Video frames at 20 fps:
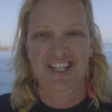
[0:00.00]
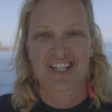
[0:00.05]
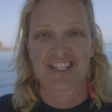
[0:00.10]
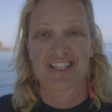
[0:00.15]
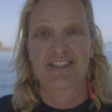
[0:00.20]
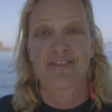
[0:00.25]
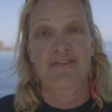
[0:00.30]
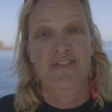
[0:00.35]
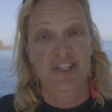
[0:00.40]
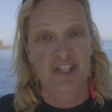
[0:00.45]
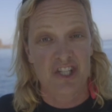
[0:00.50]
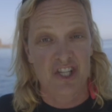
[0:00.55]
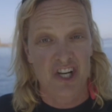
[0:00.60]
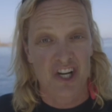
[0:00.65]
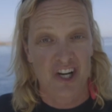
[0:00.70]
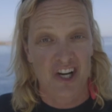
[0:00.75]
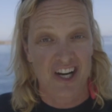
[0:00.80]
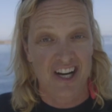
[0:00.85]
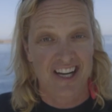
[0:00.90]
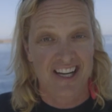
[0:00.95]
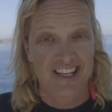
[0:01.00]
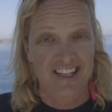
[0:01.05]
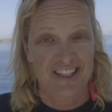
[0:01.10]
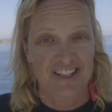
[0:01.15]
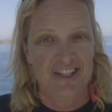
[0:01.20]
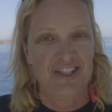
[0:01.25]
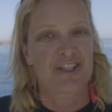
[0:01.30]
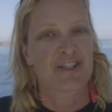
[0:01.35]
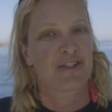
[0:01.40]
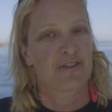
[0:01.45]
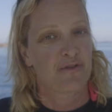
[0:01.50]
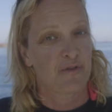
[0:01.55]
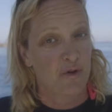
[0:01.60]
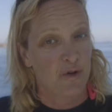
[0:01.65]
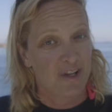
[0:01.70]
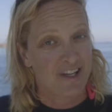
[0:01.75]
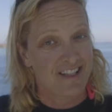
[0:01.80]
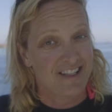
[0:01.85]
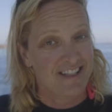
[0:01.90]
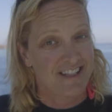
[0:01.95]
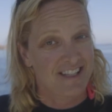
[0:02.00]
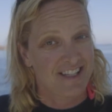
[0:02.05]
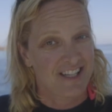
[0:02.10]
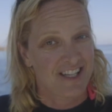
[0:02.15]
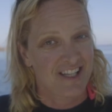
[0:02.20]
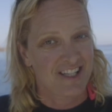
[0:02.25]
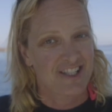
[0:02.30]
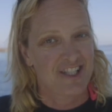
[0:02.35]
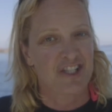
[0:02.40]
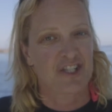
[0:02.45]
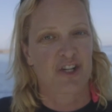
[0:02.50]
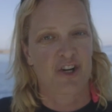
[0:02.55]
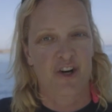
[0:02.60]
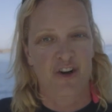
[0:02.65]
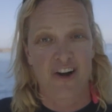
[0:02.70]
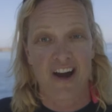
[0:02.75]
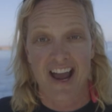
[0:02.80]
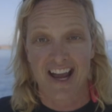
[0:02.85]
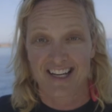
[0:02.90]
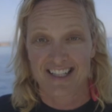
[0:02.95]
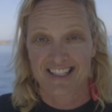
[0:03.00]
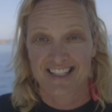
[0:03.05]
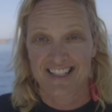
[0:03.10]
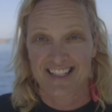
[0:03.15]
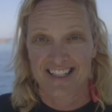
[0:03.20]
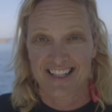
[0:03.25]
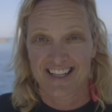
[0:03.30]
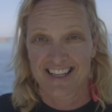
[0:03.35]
She's a visionary, she's a voice, she's correct.